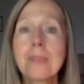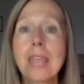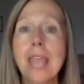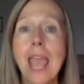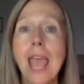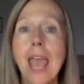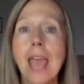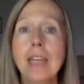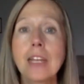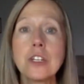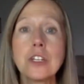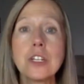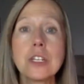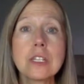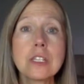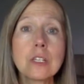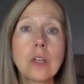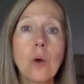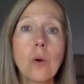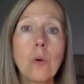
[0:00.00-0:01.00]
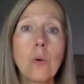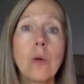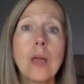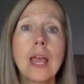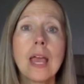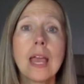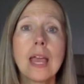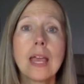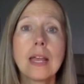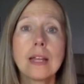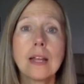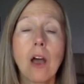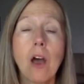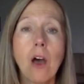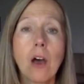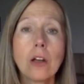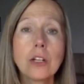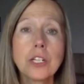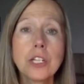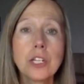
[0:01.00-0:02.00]
and you just go
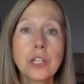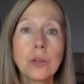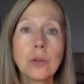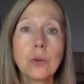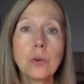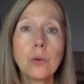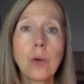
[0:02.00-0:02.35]
to